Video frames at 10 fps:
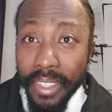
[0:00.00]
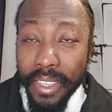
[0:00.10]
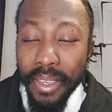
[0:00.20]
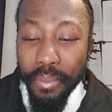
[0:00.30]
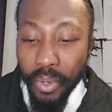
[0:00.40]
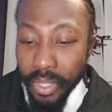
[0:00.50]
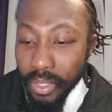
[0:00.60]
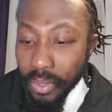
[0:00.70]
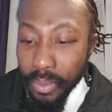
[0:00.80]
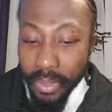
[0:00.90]
The
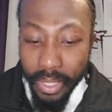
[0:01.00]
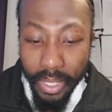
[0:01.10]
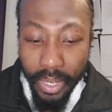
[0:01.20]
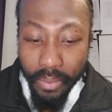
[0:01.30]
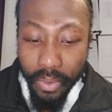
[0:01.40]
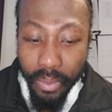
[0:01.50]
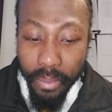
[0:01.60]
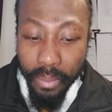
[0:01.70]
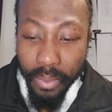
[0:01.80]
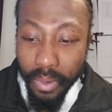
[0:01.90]
morning scripture came
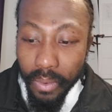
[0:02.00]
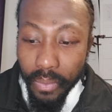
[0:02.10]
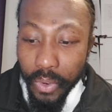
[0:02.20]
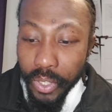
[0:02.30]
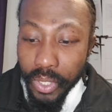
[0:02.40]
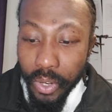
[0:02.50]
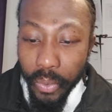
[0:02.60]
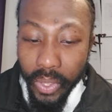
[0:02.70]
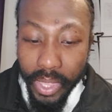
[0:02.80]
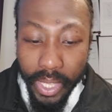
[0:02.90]
from First
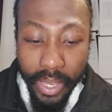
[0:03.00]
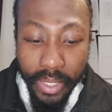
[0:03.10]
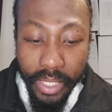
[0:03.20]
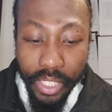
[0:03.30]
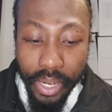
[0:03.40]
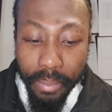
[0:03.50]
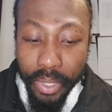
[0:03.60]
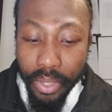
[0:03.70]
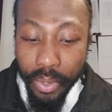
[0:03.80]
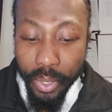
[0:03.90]
Corinthians
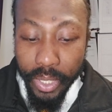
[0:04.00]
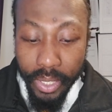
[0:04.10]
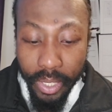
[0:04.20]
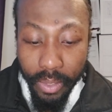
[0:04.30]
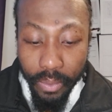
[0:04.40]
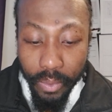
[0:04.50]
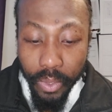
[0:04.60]
chapter 13,